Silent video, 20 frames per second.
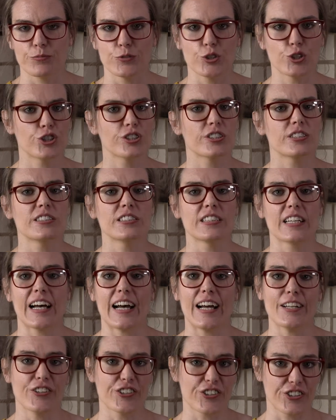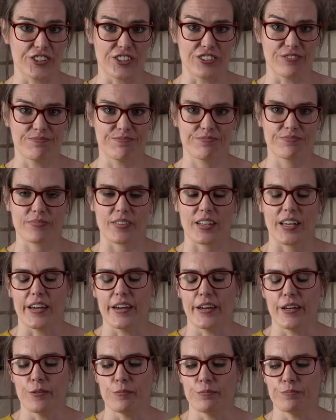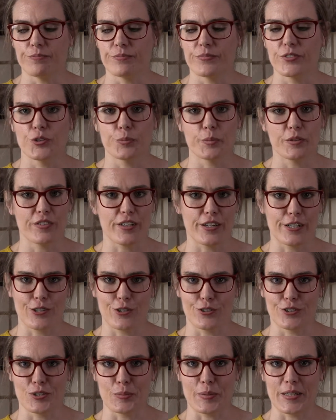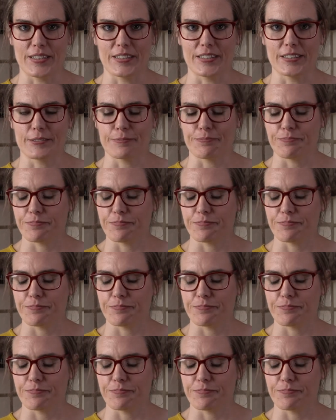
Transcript: You shouldn't and you couldn't. You'd be very constipated.